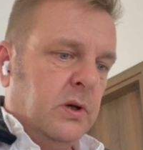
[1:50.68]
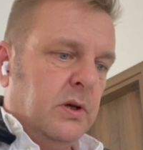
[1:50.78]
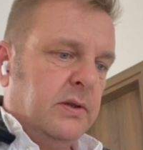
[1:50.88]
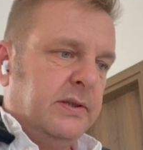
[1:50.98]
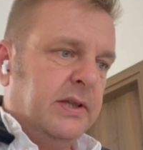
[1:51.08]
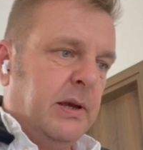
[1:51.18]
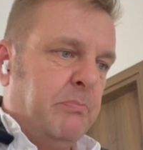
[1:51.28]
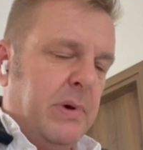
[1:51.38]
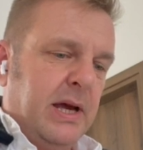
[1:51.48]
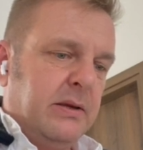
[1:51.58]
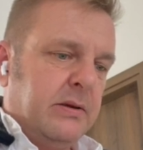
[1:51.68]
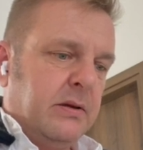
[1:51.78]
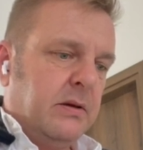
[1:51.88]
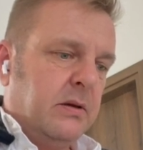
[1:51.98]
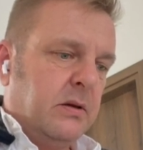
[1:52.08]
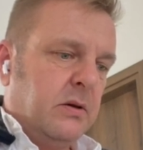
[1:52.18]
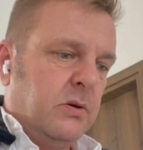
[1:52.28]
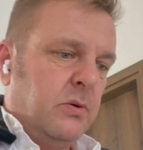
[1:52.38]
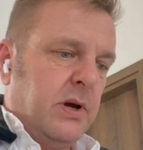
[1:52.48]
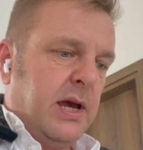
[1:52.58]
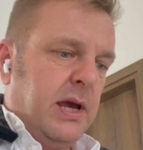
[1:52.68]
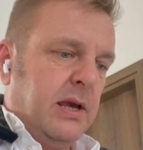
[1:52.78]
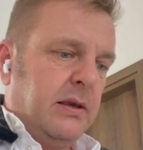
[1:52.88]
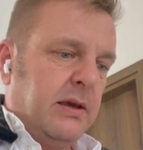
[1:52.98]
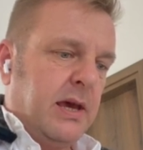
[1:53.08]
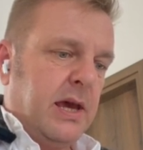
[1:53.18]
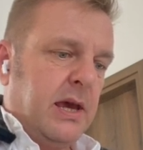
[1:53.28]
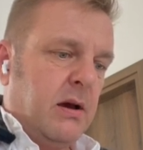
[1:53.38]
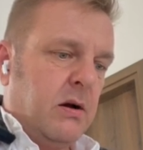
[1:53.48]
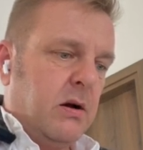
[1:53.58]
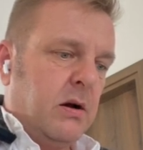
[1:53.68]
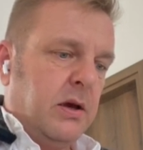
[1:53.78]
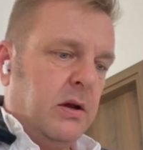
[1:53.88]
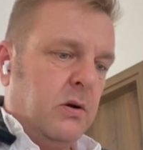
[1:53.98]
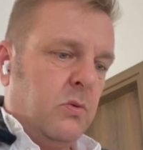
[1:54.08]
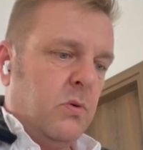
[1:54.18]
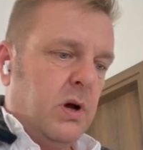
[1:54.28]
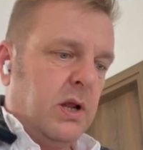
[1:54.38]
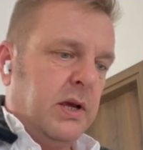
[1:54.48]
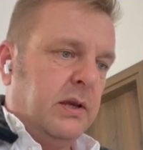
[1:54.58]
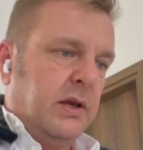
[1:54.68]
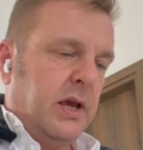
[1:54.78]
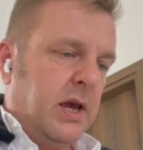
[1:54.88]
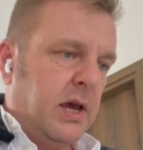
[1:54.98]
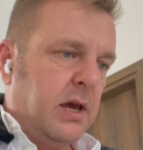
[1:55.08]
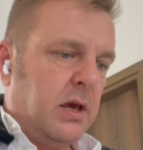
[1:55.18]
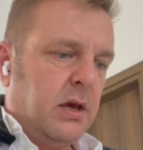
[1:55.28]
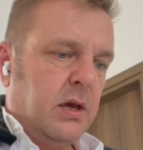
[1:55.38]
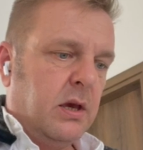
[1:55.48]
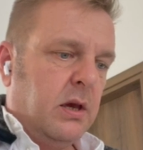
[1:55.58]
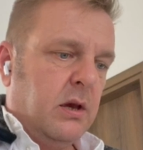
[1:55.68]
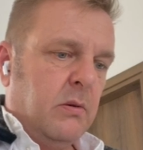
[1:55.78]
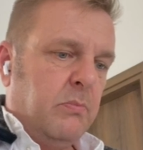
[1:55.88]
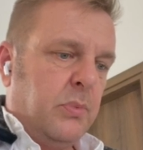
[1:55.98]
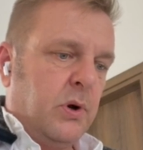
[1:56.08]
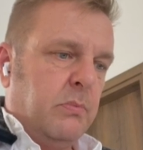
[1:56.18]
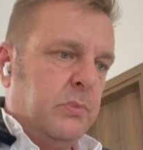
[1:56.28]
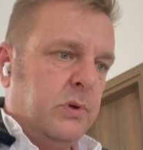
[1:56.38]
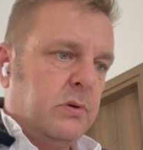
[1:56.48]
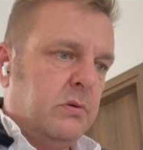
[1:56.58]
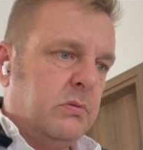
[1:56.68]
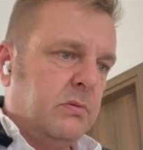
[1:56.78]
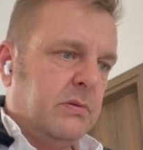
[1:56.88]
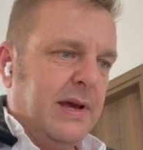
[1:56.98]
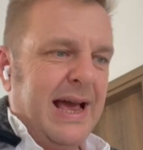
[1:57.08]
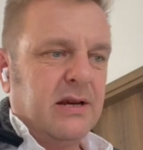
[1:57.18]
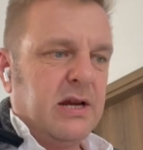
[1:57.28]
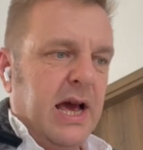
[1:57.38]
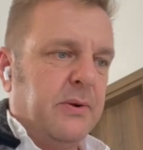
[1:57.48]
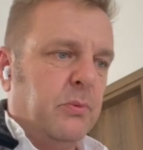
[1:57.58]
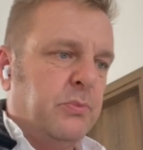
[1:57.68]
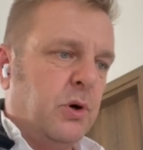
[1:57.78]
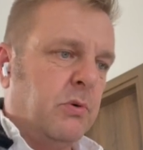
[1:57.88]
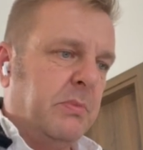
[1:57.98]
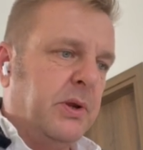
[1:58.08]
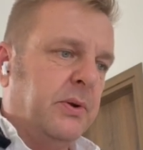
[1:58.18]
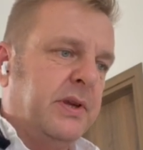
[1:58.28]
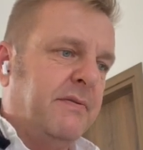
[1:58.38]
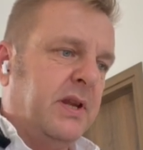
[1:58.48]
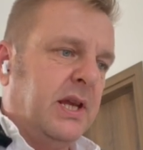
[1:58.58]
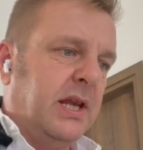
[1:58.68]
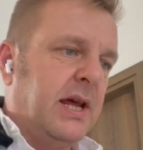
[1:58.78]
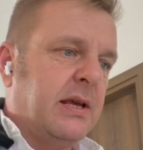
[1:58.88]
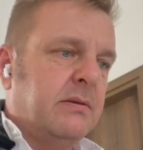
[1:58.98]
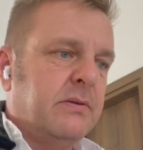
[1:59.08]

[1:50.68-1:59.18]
snippet. Create a high-quality prompt. Actually, I probably don't even need that.